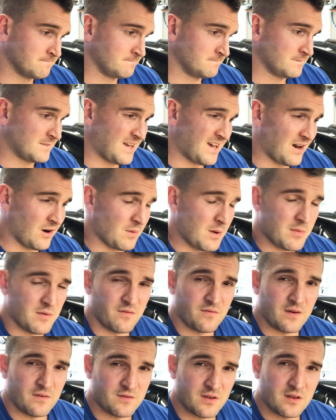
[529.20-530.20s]
I don't know, maybe
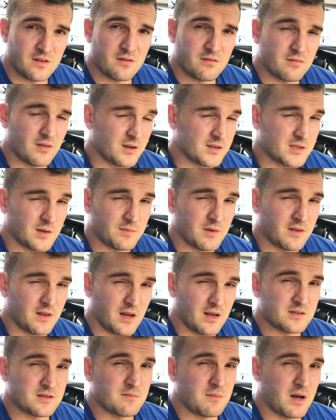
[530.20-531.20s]
50-something
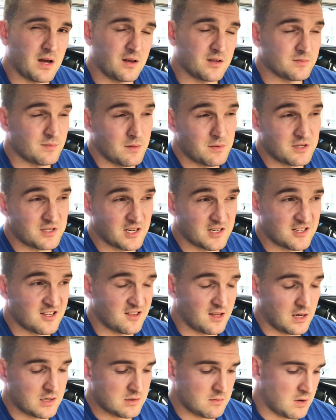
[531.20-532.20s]
thousand miles, maybe
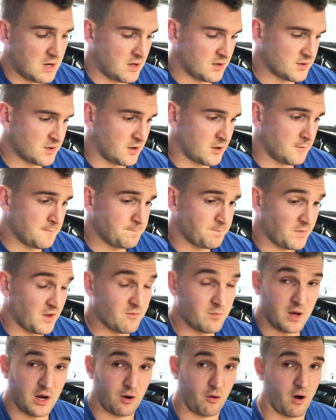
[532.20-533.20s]
60,000 miles on them. They've
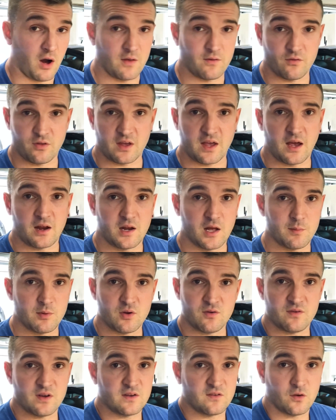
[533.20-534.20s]
been great with the KW
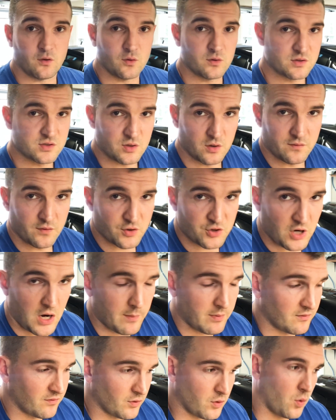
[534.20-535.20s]
V2s, so if you're
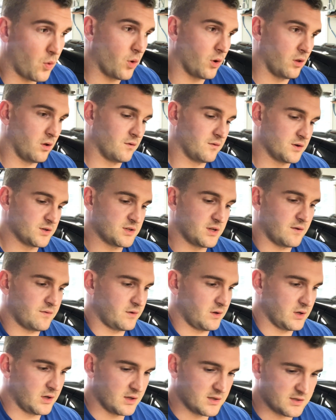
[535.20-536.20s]
shopping for coilovers,
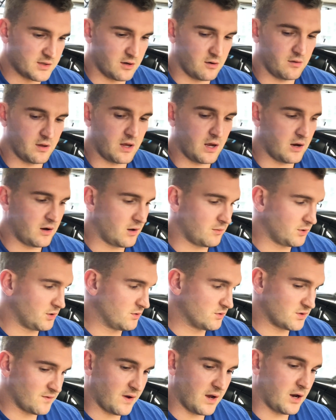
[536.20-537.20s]
definitely consider the
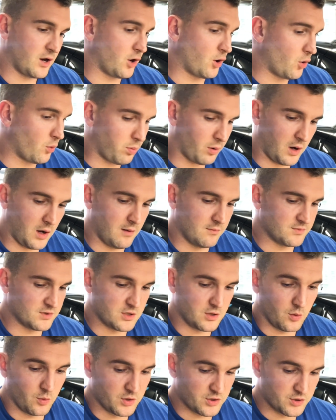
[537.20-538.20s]
KWs. I've had no problems and
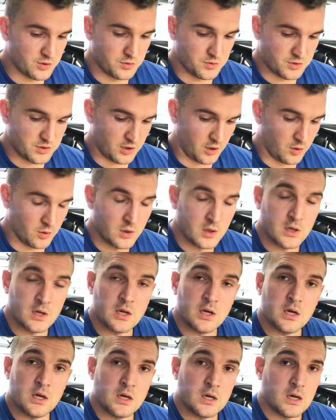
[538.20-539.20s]
no issues. So
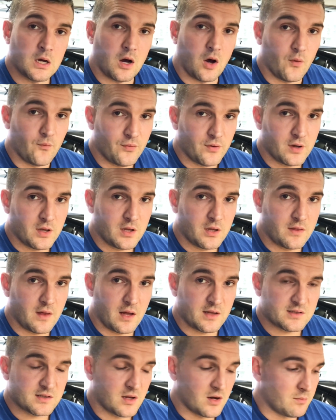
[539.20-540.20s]
hopefully
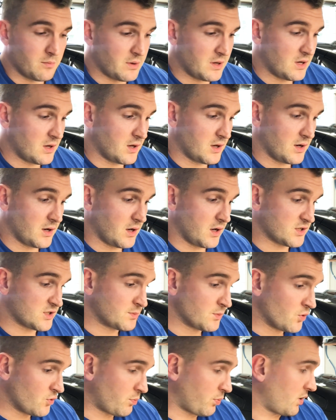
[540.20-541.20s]
that's going to be a
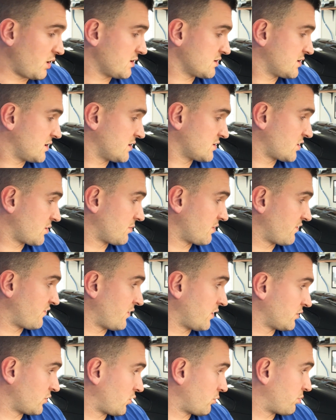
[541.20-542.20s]
smooth process. It'll be
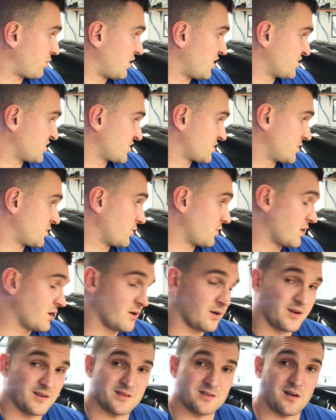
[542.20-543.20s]
fun little projects to do here
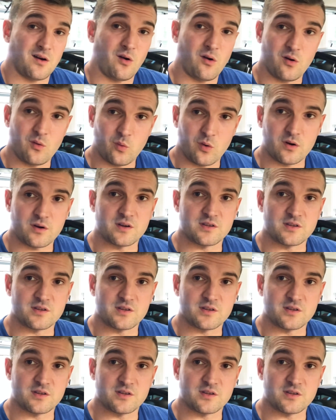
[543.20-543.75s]
because the hard work is